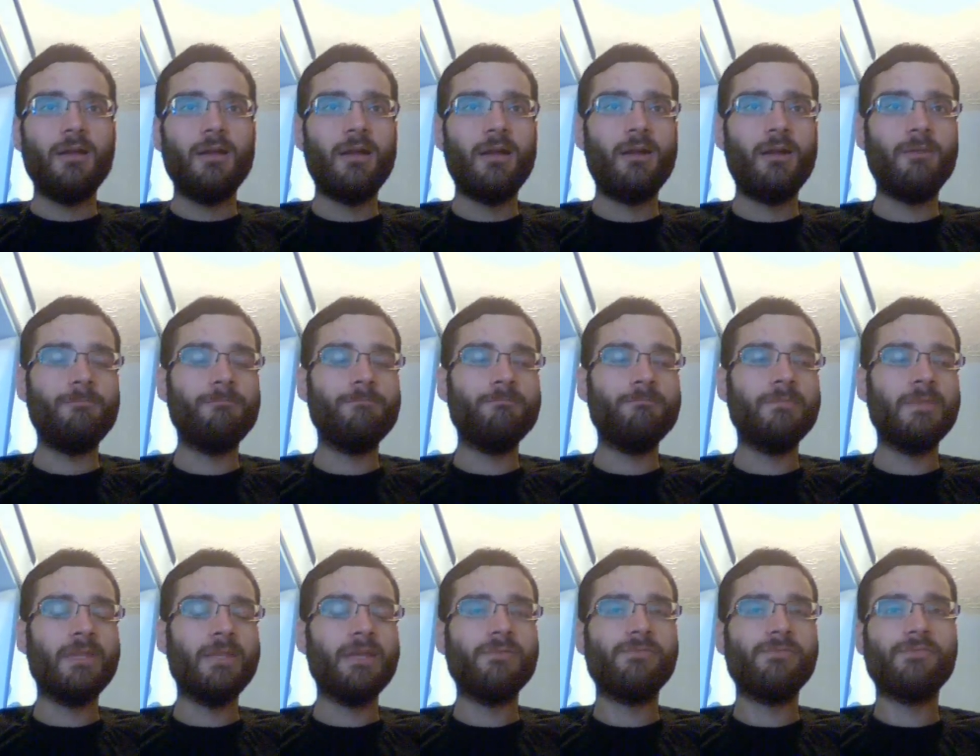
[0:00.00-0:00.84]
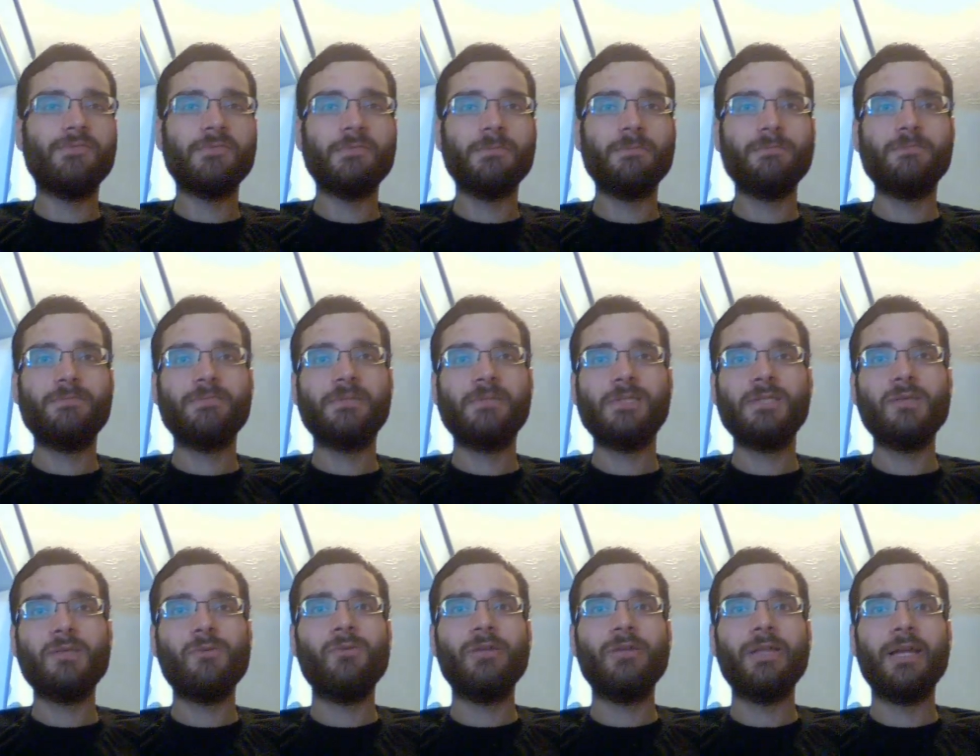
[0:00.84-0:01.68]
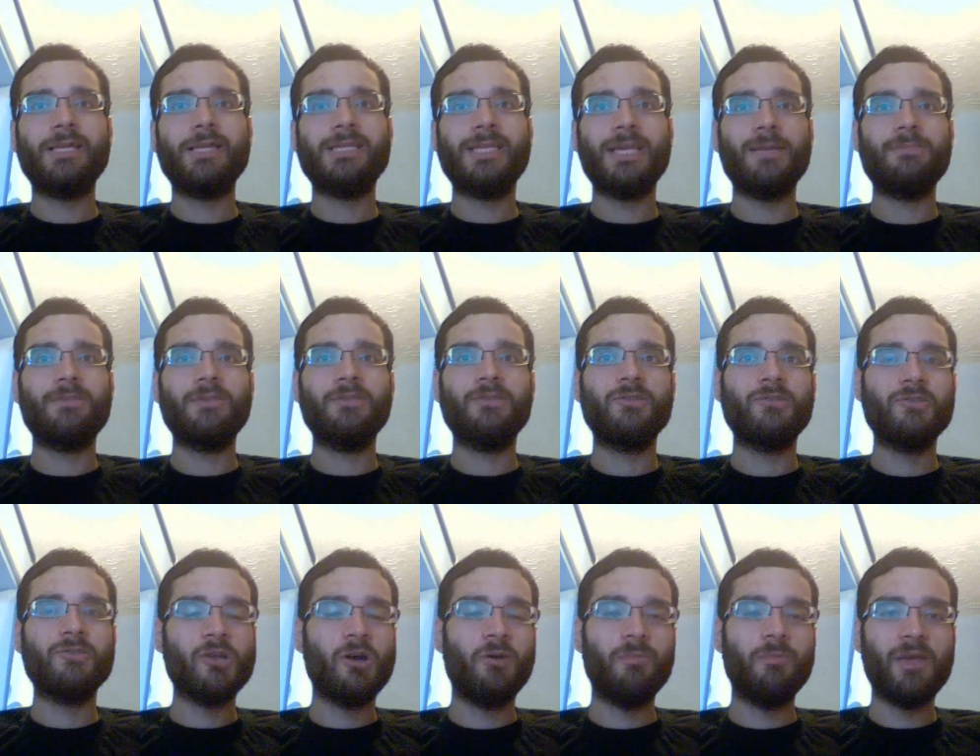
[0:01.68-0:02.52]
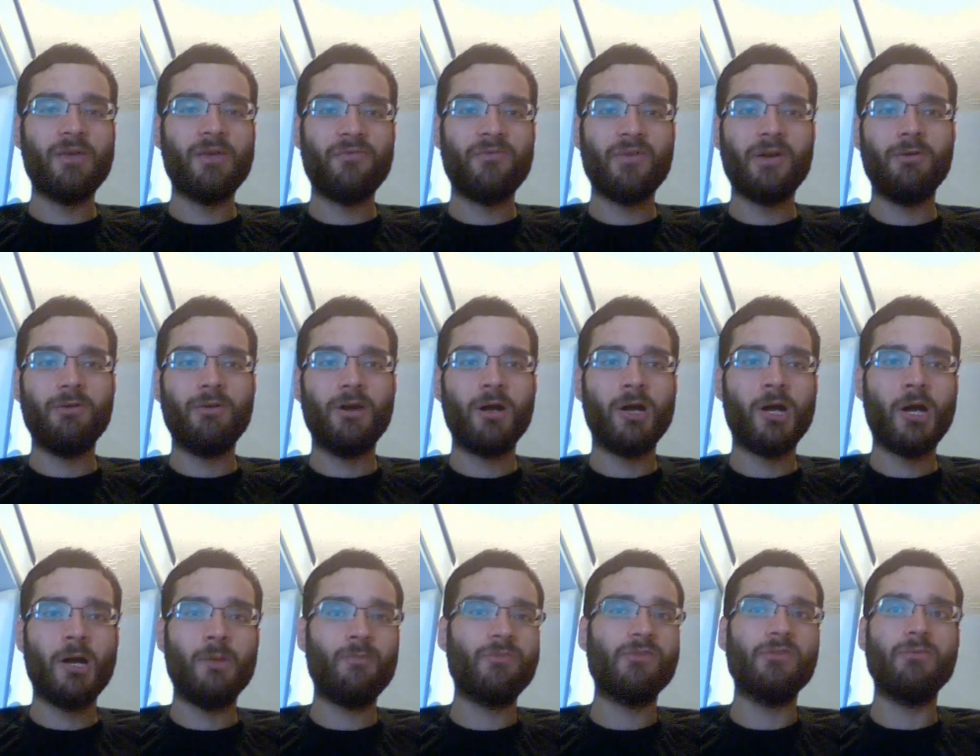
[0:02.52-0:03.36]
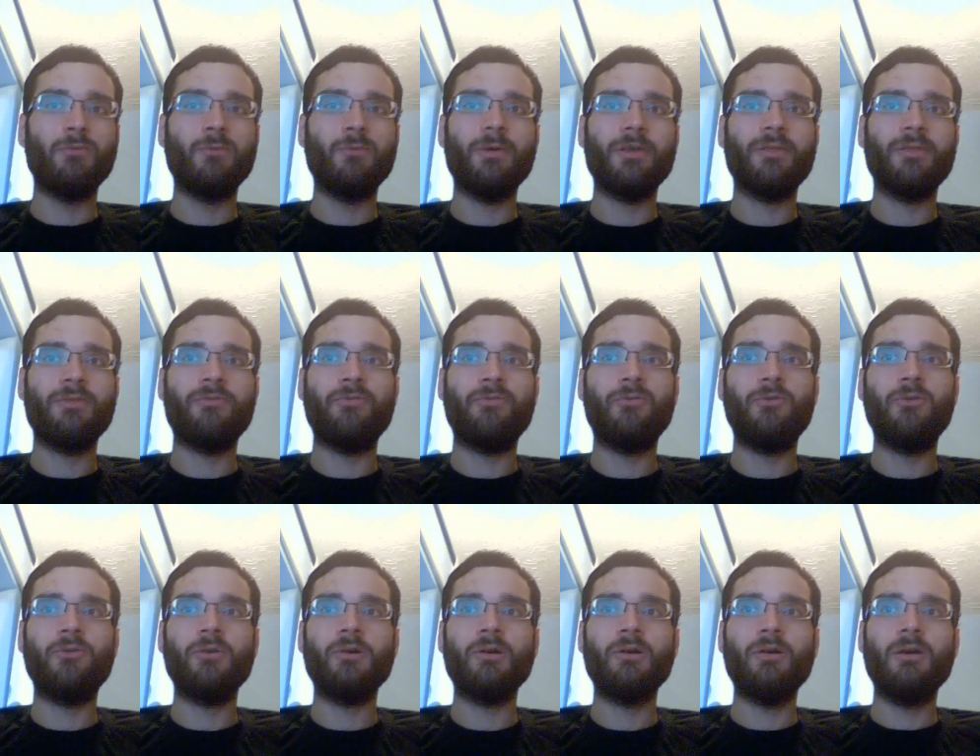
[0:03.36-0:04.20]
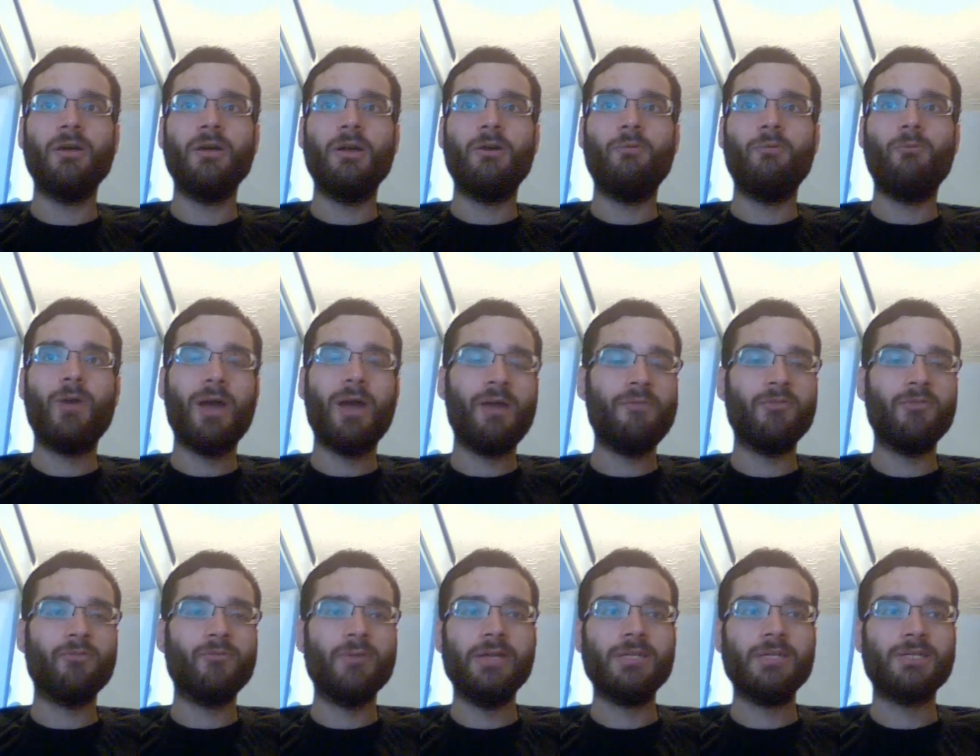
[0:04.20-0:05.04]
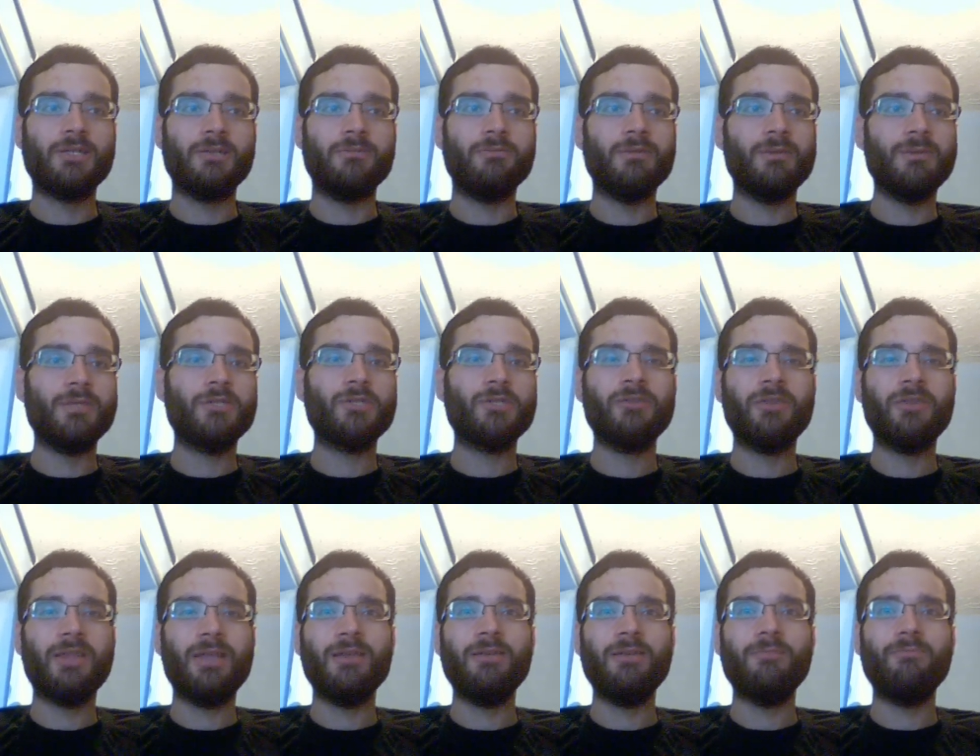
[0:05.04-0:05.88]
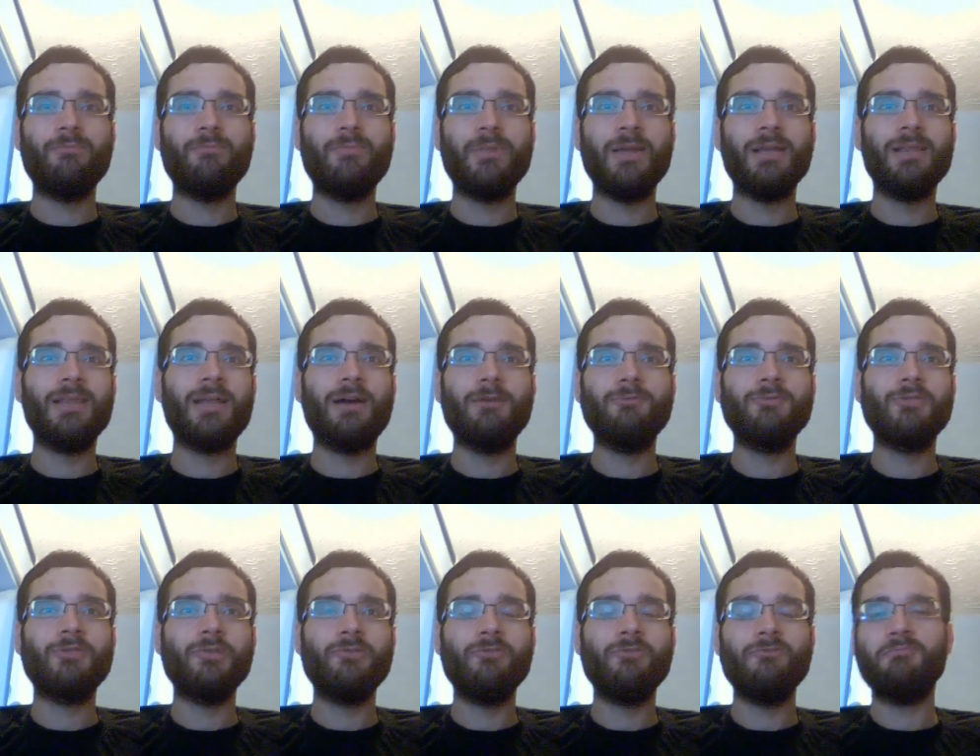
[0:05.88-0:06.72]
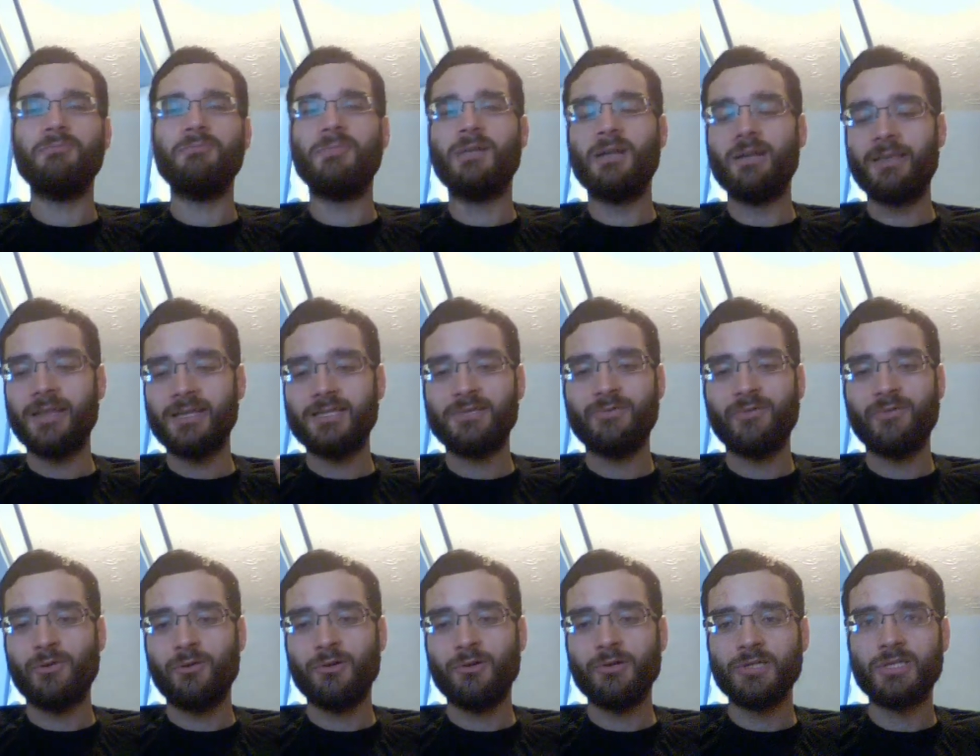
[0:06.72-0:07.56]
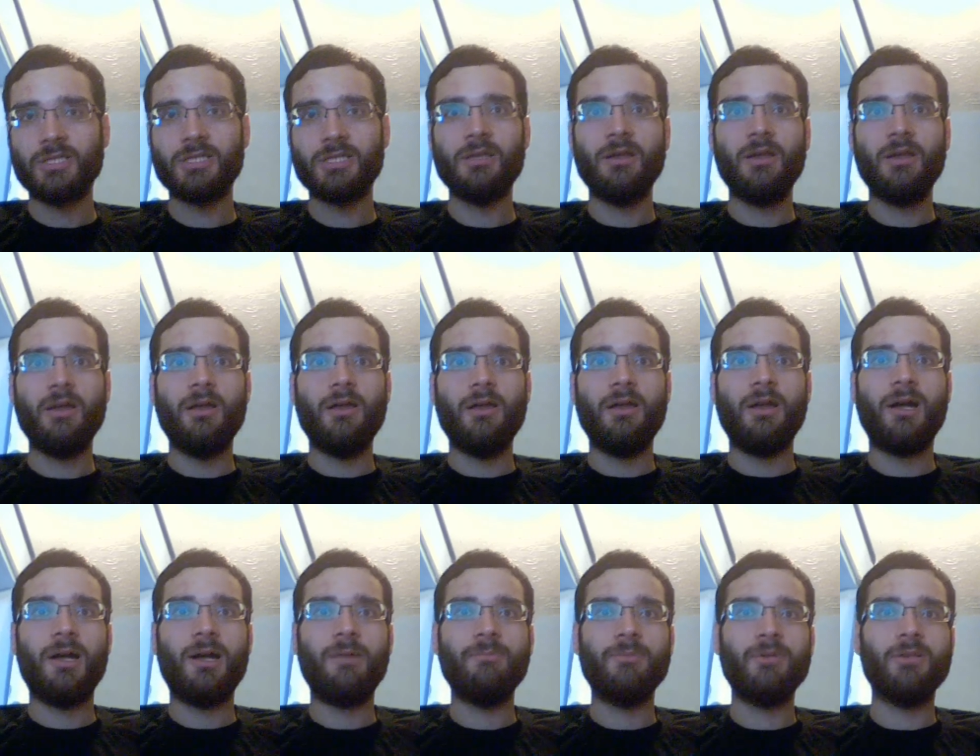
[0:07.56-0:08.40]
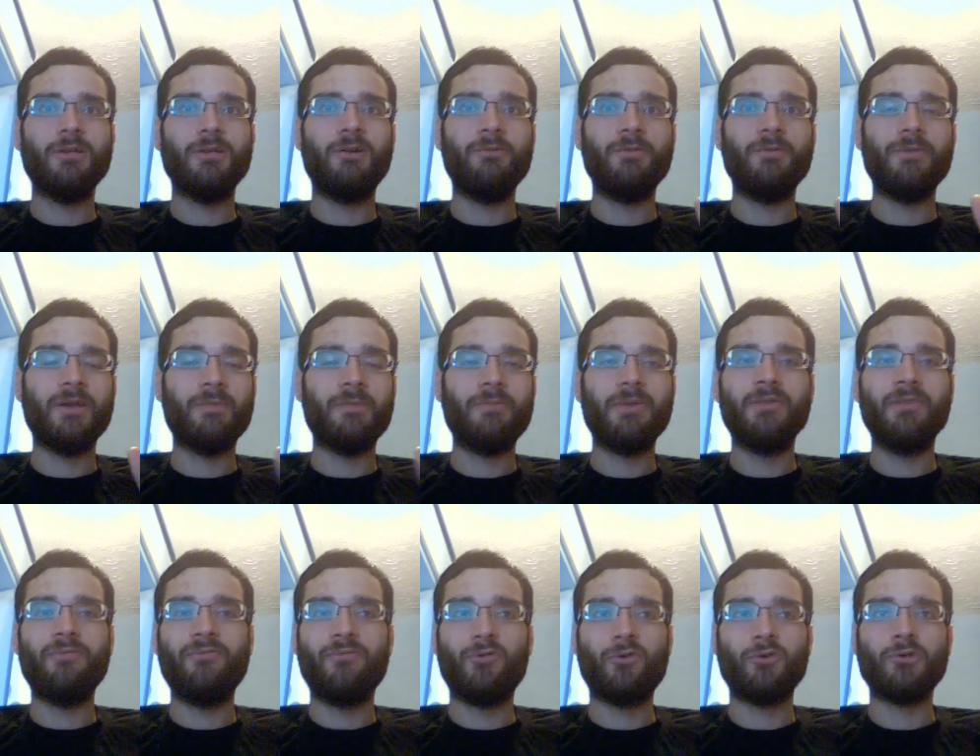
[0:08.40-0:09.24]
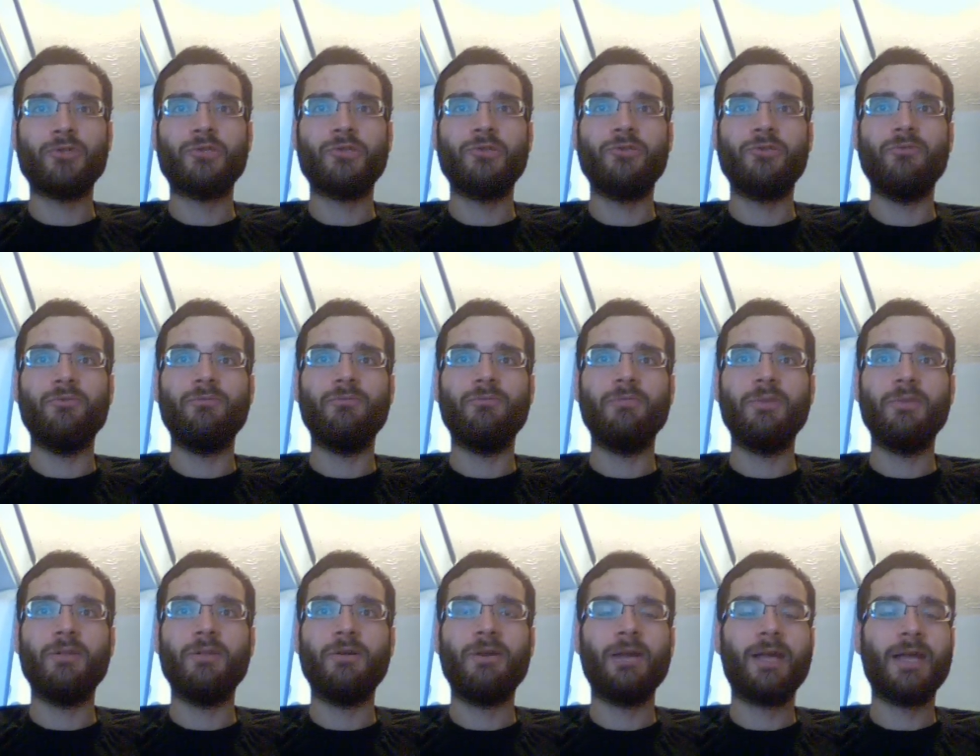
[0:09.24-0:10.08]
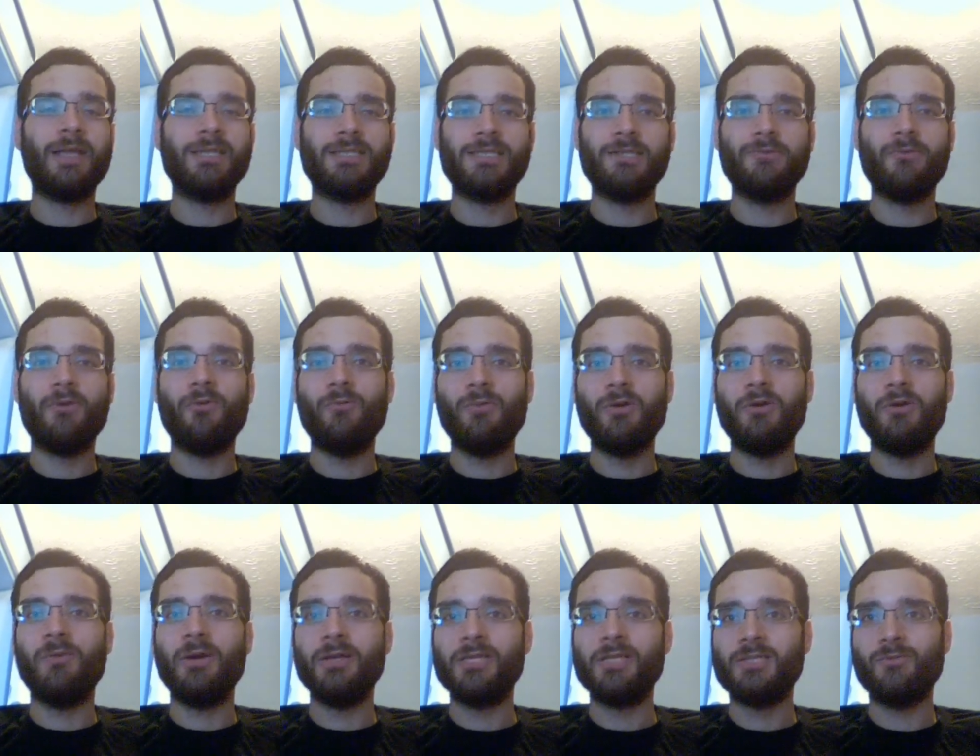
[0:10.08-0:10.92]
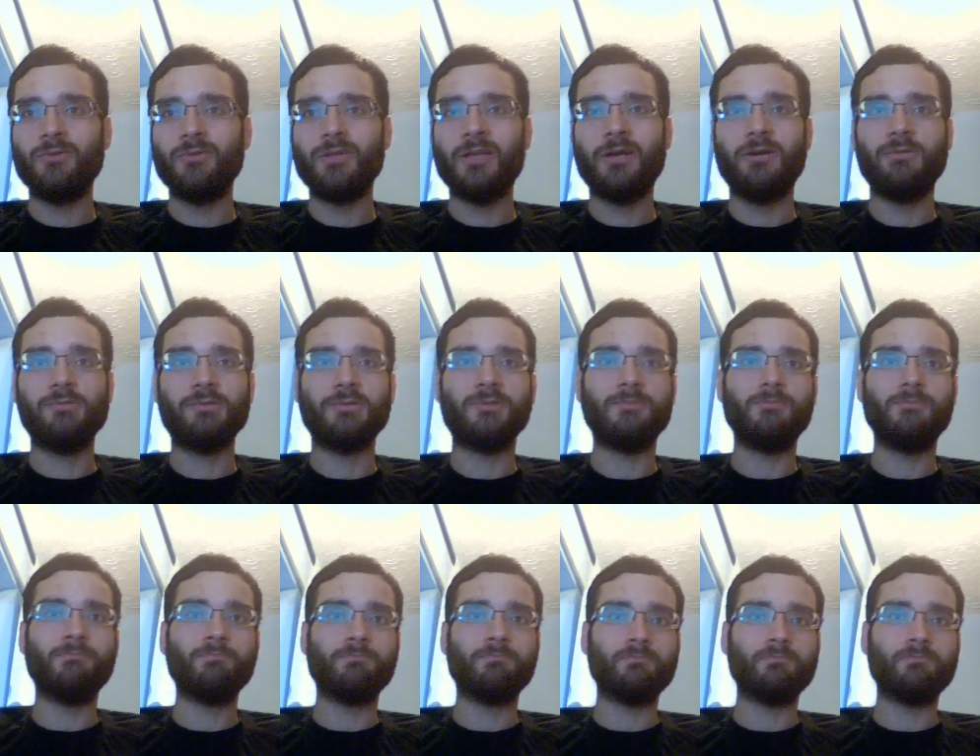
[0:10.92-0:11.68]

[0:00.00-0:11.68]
Um, if someone accepted a job they felt uncomfortable with for whatever reason, then shouldn't they be allowed to? Unless, of course, um, you know, they're being forced to, you know, against their own will by someone else.